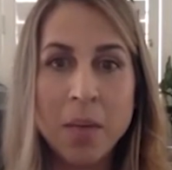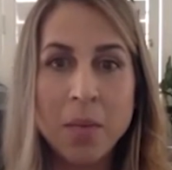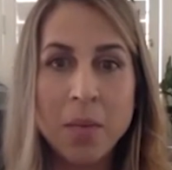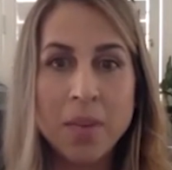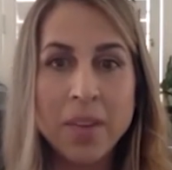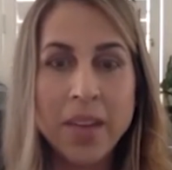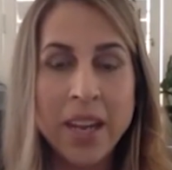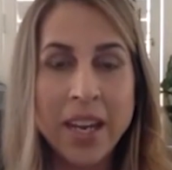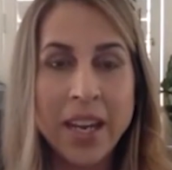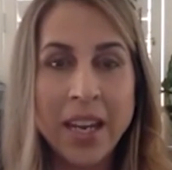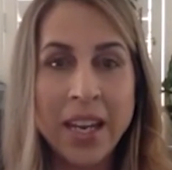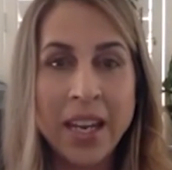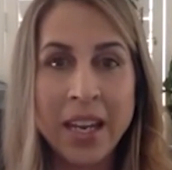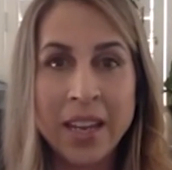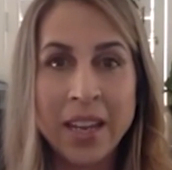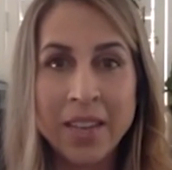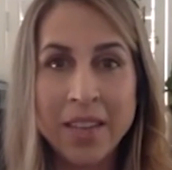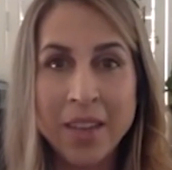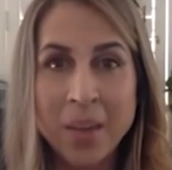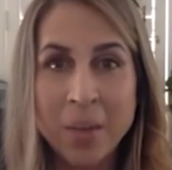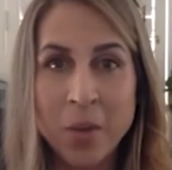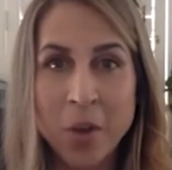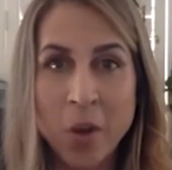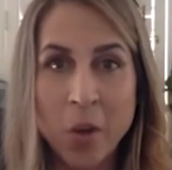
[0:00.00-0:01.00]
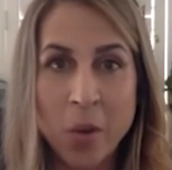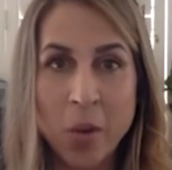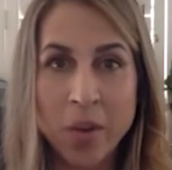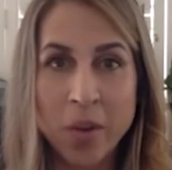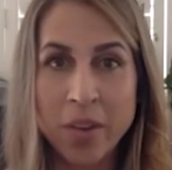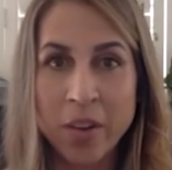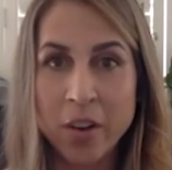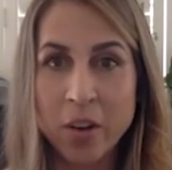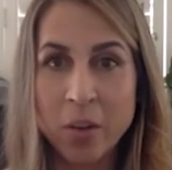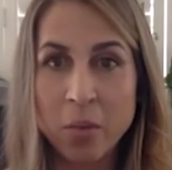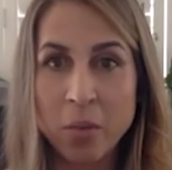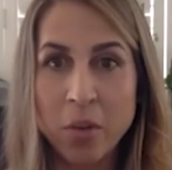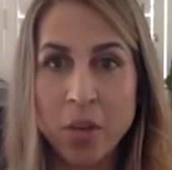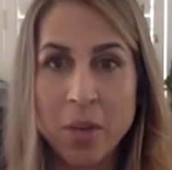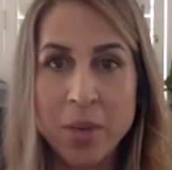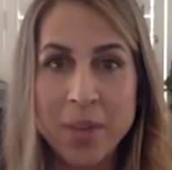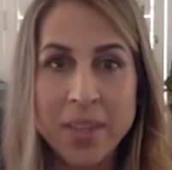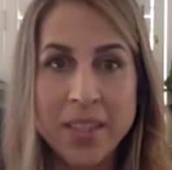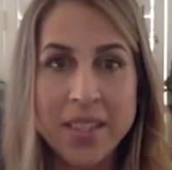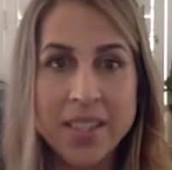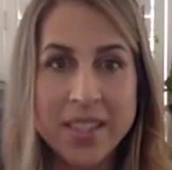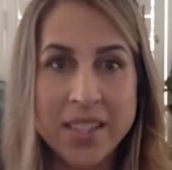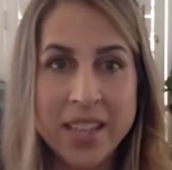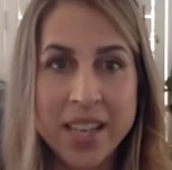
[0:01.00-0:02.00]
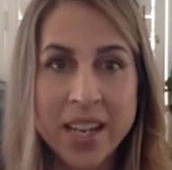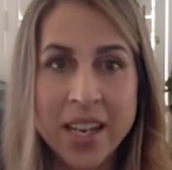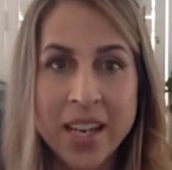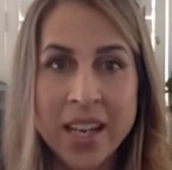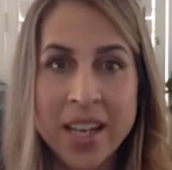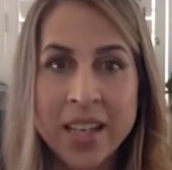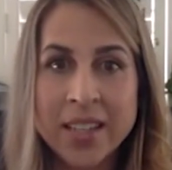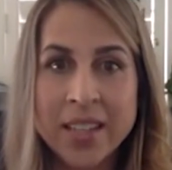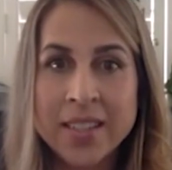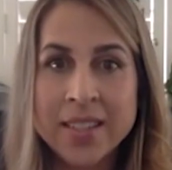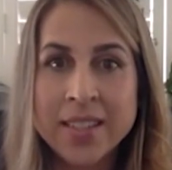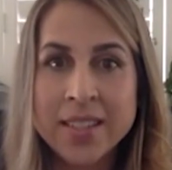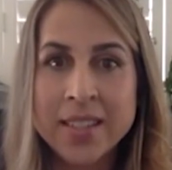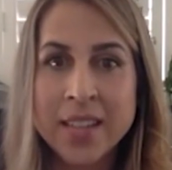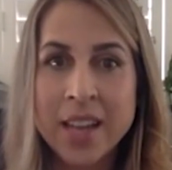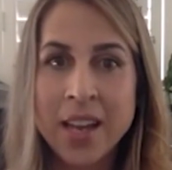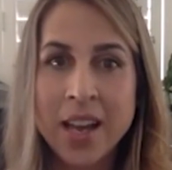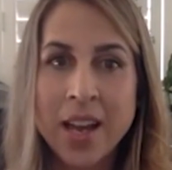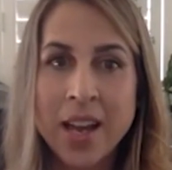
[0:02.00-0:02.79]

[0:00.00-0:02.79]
letting them know where their employment stands,